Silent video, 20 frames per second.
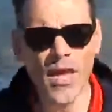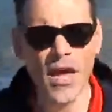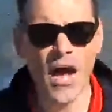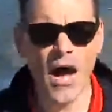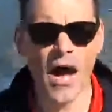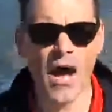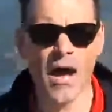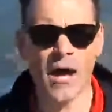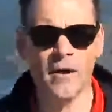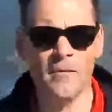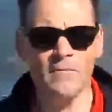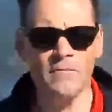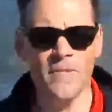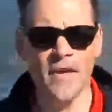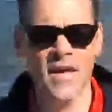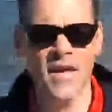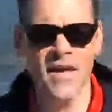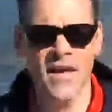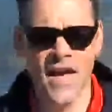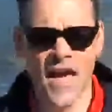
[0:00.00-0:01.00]
And
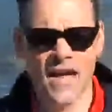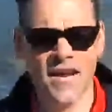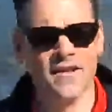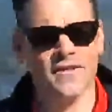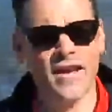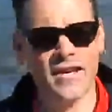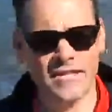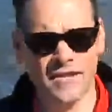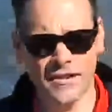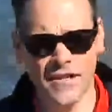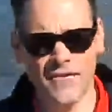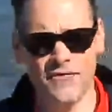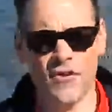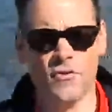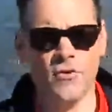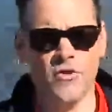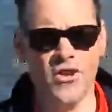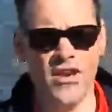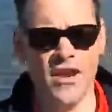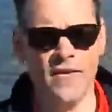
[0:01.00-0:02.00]
I'd like to leave
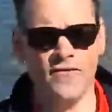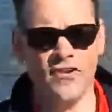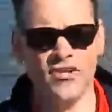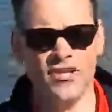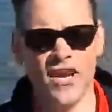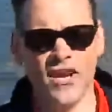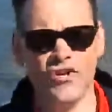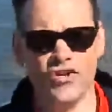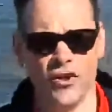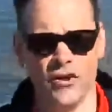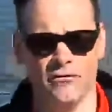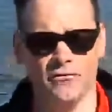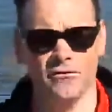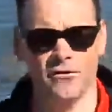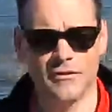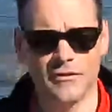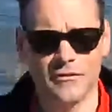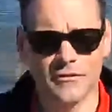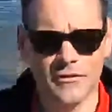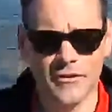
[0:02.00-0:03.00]
you with an invitation
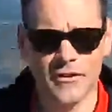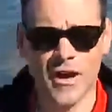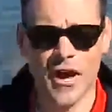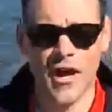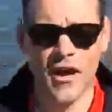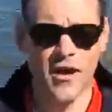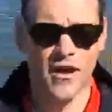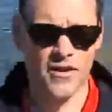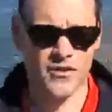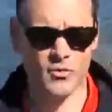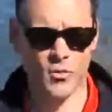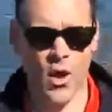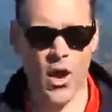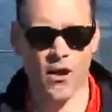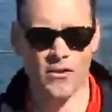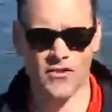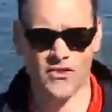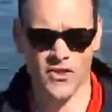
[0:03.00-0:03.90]
as well.